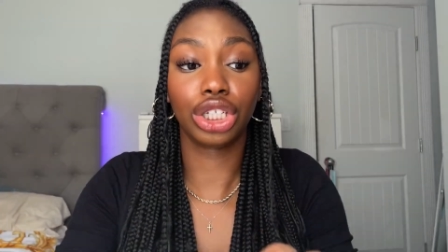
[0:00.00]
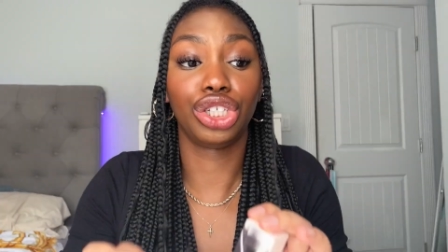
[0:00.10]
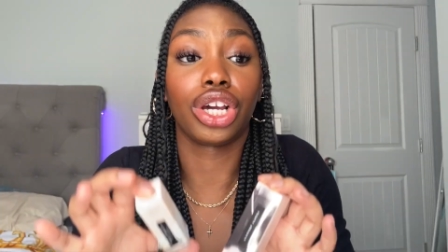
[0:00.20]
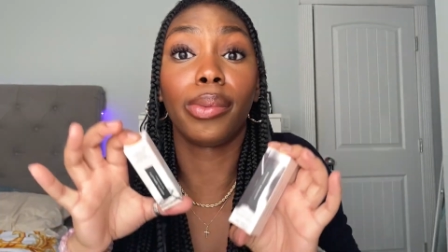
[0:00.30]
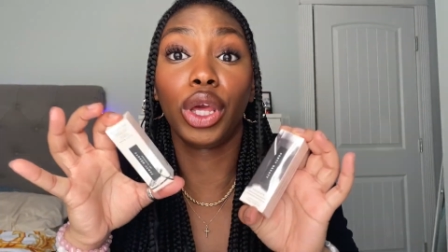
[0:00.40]
She
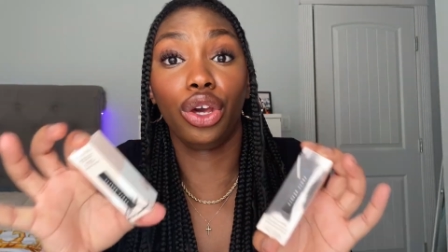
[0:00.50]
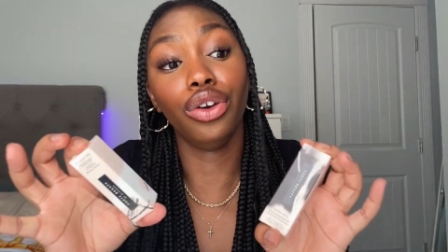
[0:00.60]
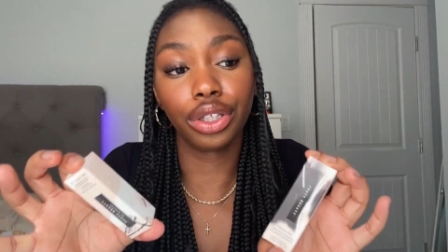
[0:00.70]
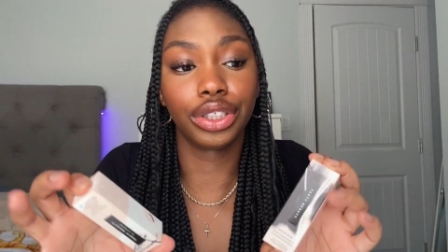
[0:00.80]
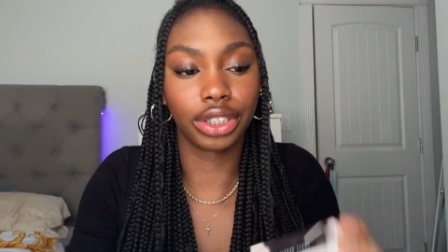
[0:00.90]
got me
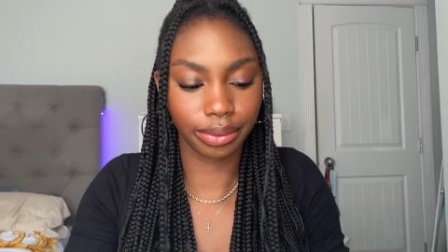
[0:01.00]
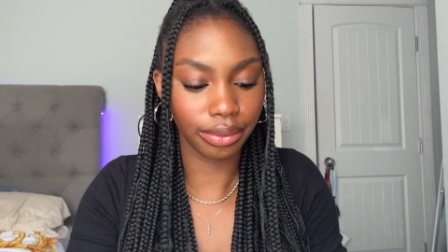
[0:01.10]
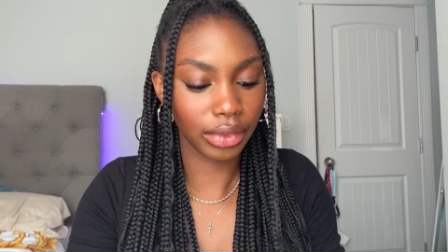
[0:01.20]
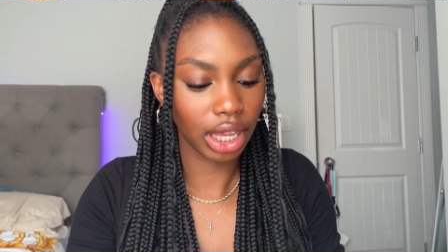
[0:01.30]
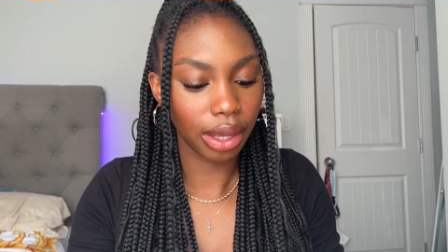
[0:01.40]
hooked
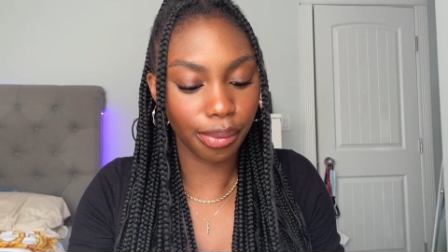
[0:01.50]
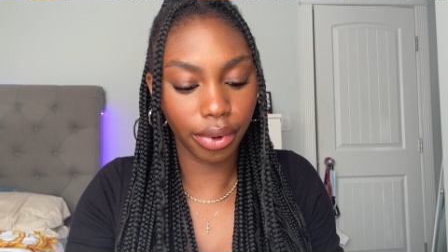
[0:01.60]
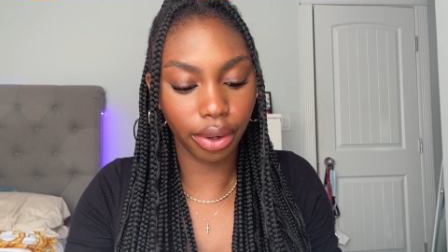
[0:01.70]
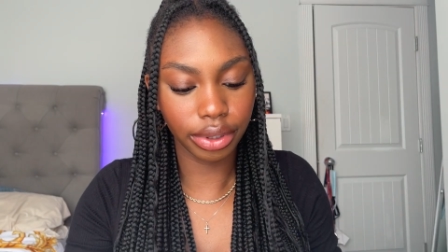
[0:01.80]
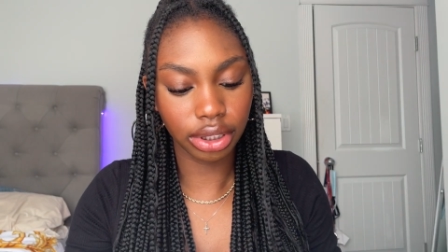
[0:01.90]

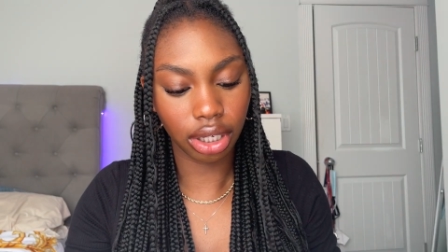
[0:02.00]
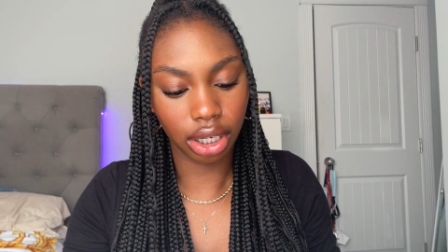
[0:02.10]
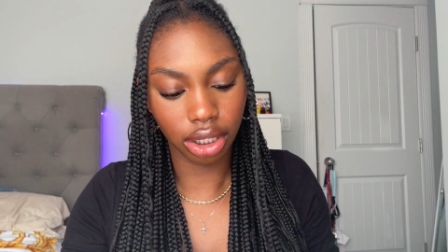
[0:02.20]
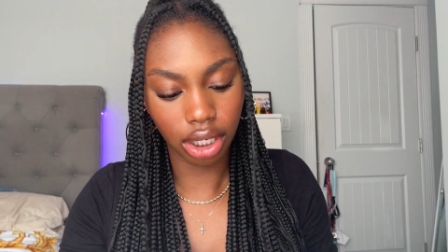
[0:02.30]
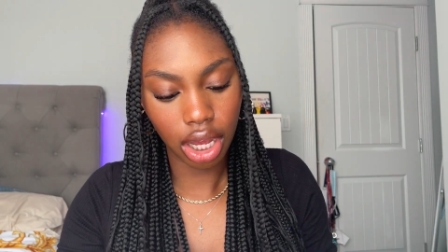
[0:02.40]
well what's it
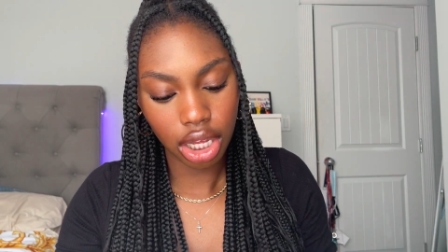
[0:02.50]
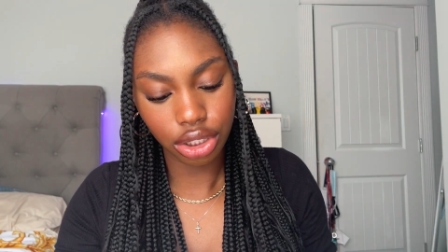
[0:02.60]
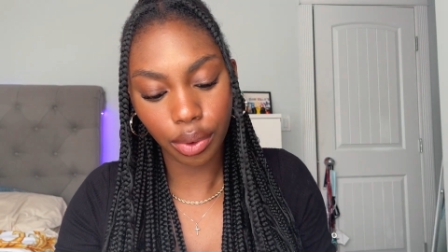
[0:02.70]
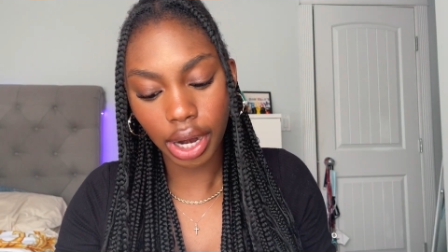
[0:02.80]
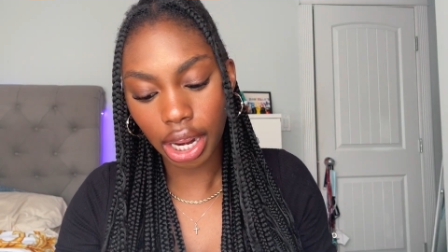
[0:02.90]
called so
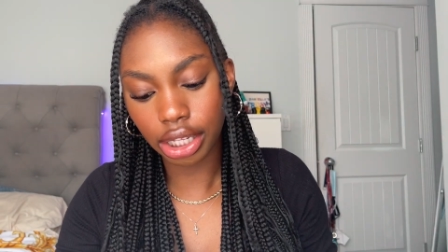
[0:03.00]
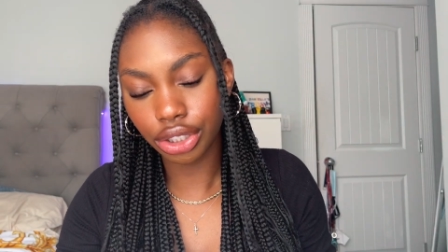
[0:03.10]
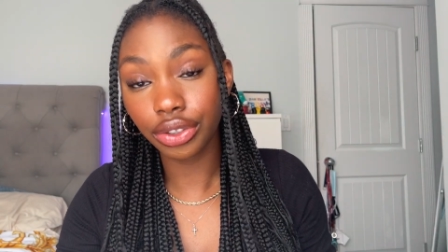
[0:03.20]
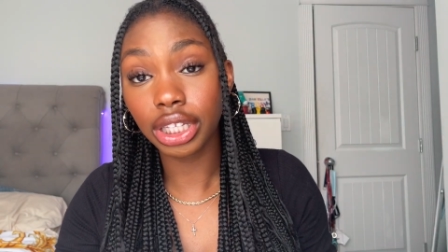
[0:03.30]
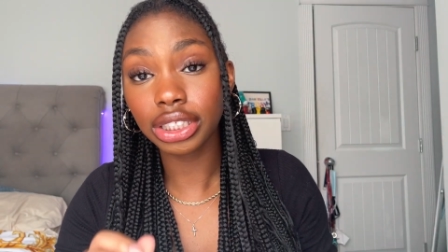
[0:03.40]
what the
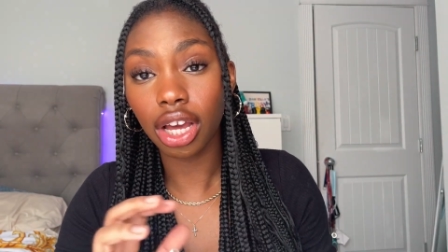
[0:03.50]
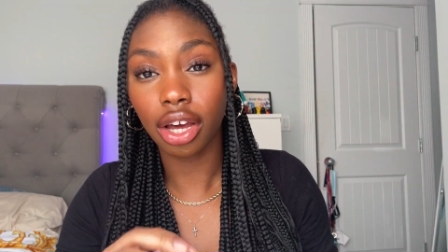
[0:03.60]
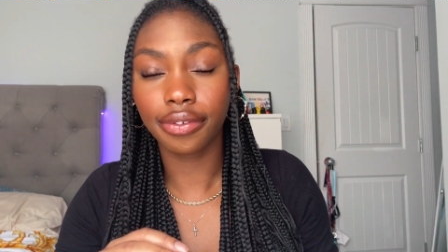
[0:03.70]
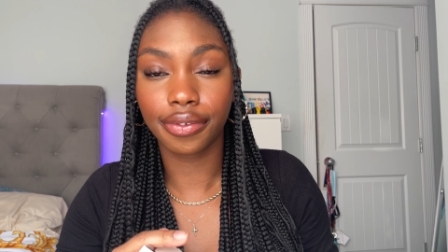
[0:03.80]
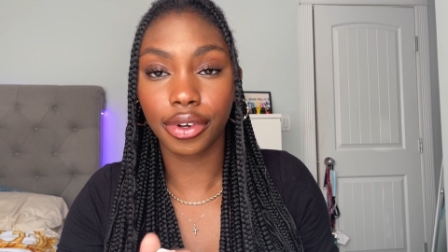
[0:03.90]
two things i
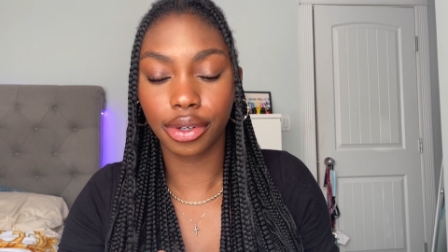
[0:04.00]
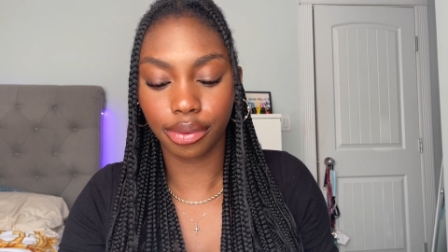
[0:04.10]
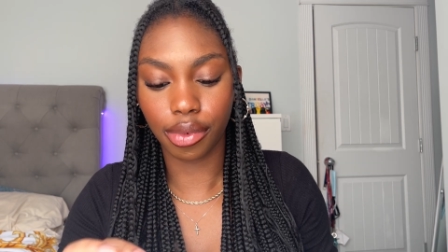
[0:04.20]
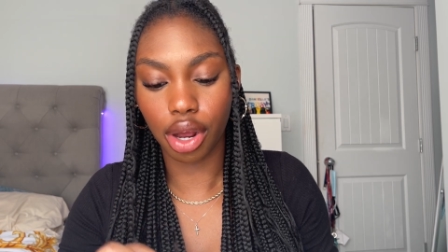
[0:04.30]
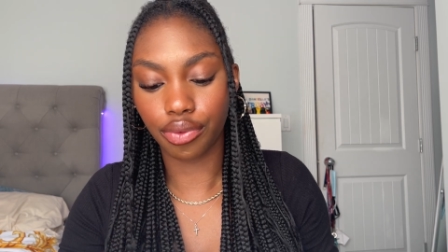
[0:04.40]
got
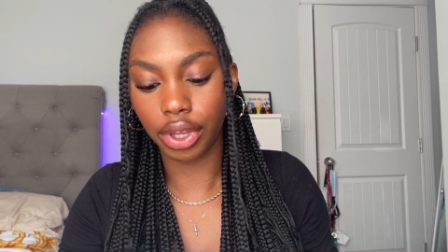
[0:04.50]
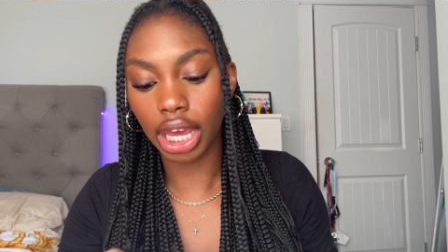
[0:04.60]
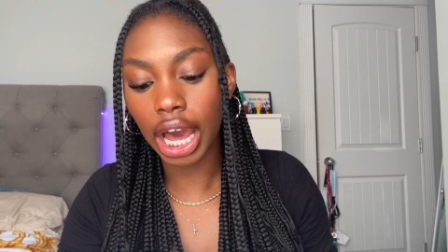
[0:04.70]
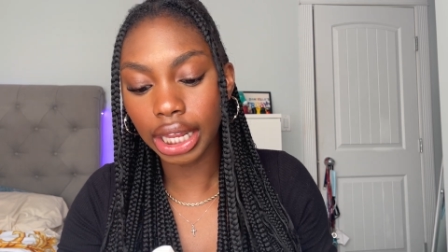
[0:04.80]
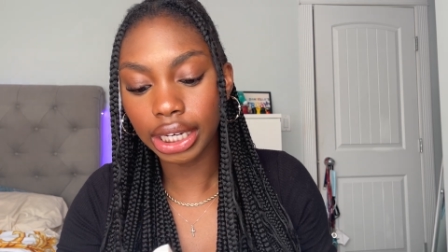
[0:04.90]
from
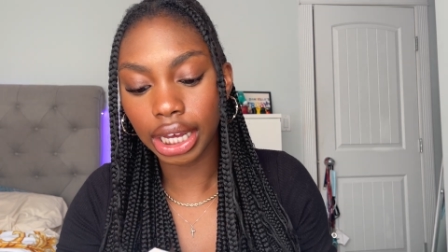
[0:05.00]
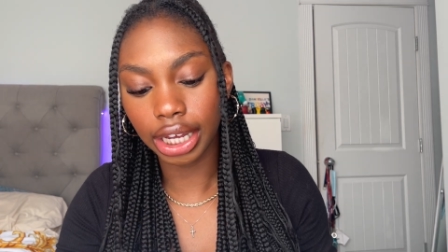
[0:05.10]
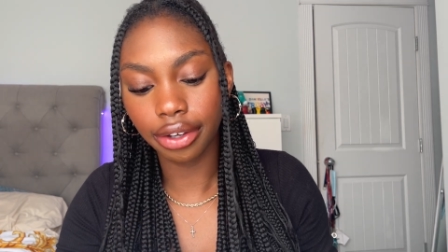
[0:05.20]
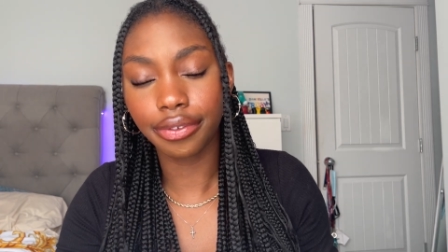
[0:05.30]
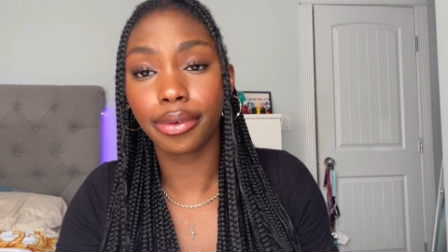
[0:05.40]

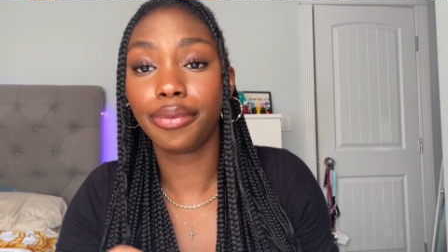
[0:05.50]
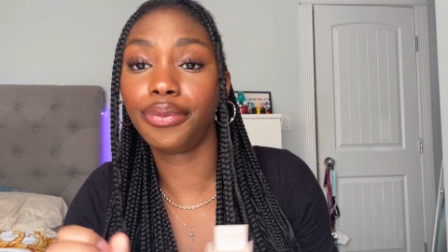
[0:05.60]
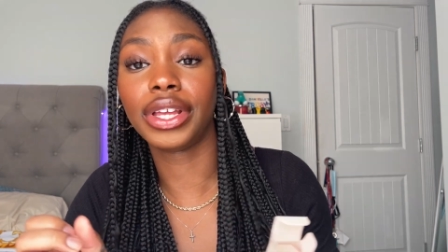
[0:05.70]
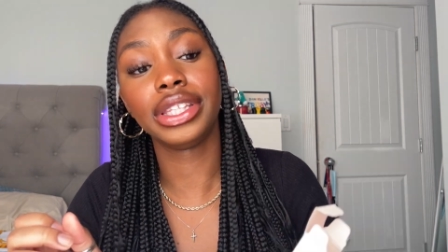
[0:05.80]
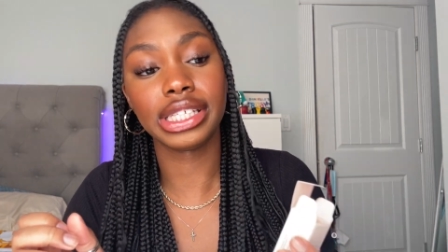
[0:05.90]
rihanna from
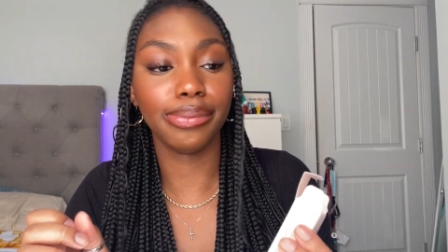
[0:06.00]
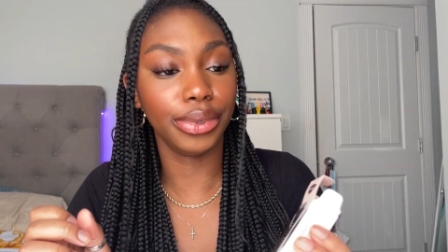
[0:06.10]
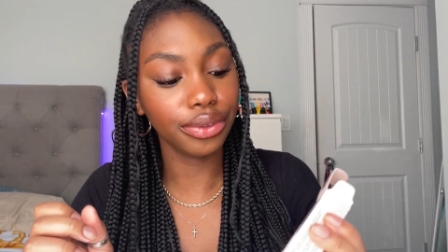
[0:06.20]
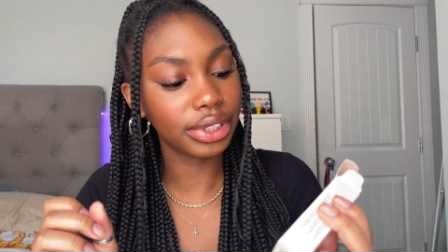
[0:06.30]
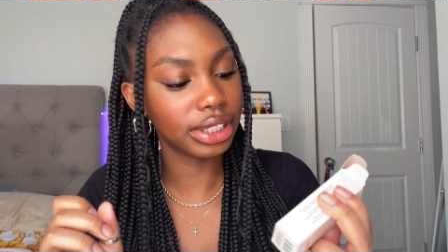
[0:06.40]
fenty
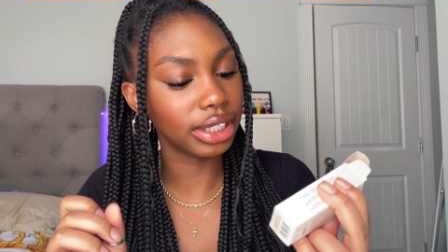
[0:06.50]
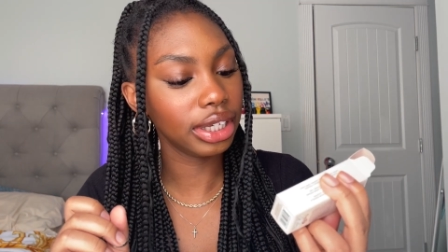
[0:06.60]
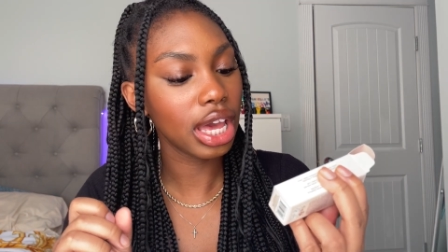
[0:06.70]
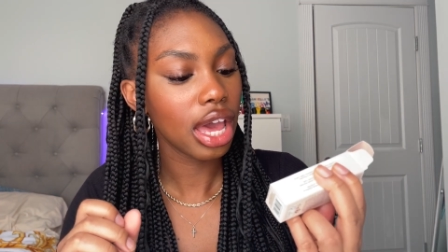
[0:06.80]
beauty